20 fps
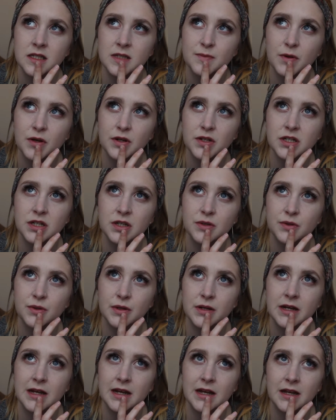spoke to
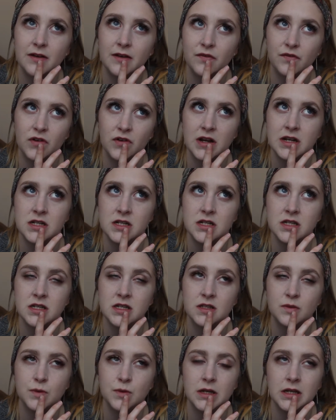a friend
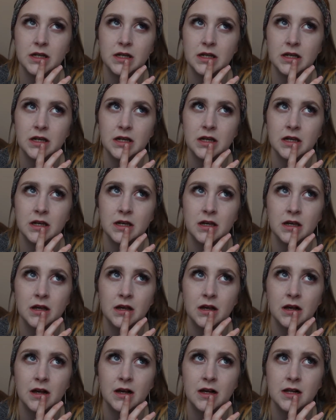this week,
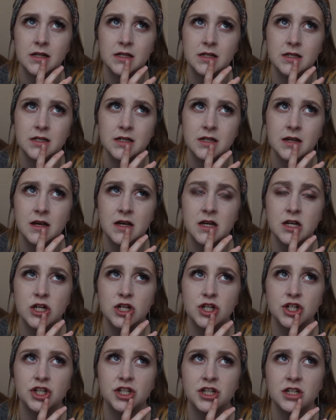and
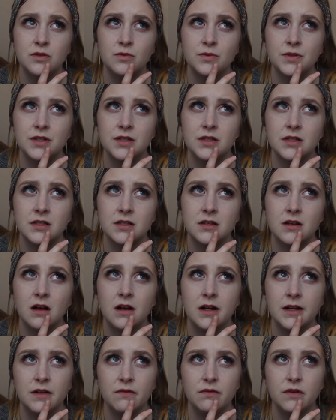she was
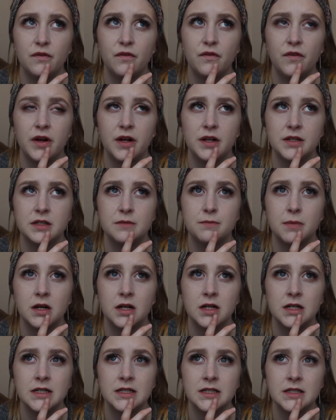kind of the first
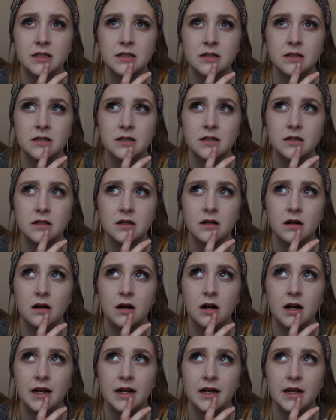person
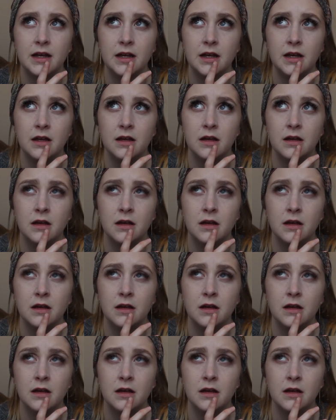I